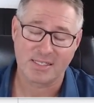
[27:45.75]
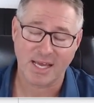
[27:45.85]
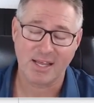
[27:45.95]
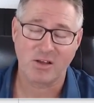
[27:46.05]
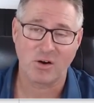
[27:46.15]

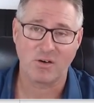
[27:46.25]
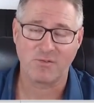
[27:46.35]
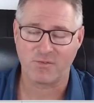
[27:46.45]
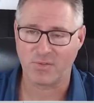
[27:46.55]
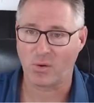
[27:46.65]

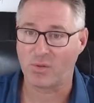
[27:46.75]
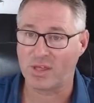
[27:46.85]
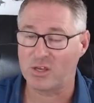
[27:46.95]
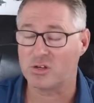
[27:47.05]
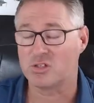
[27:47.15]
takeoff
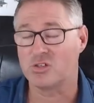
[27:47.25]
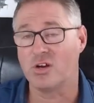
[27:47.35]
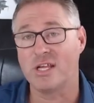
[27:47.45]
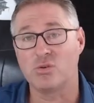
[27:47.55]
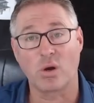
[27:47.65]
that you can turn
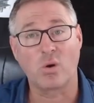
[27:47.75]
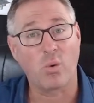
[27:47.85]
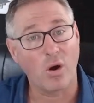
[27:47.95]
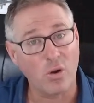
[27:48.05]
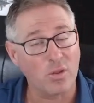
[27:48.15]
into a
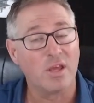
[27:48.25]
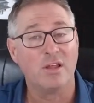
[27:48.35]
quote